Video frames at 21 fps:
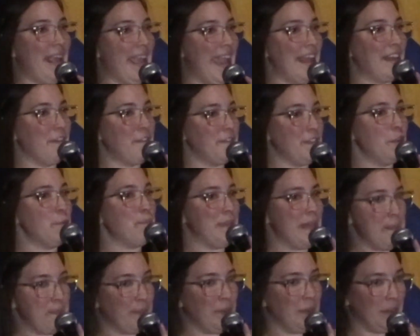I had a few
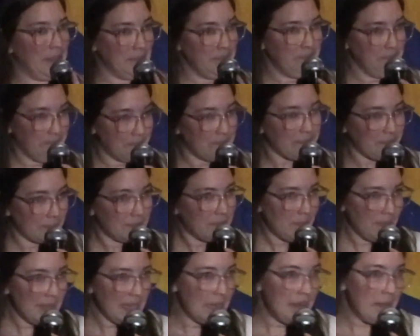people,
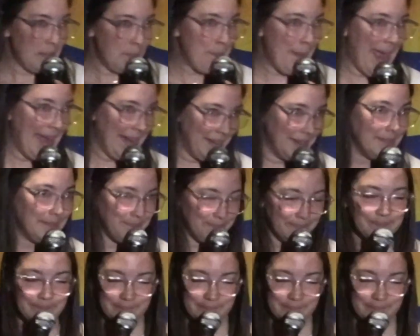men,